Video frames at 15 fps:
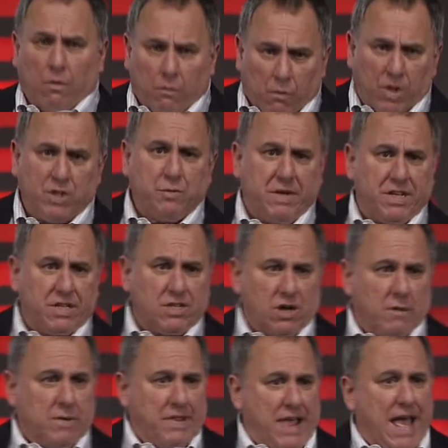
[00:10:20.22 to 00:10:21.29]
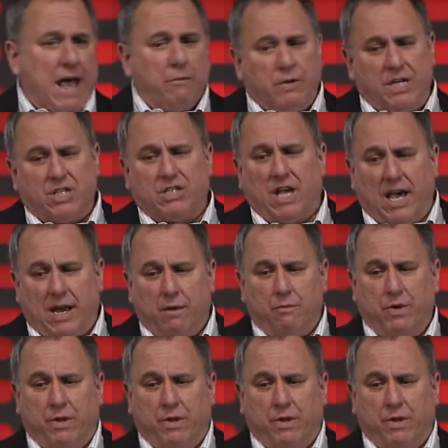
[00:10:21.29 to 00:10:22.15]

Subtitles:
Once we determined that, we decided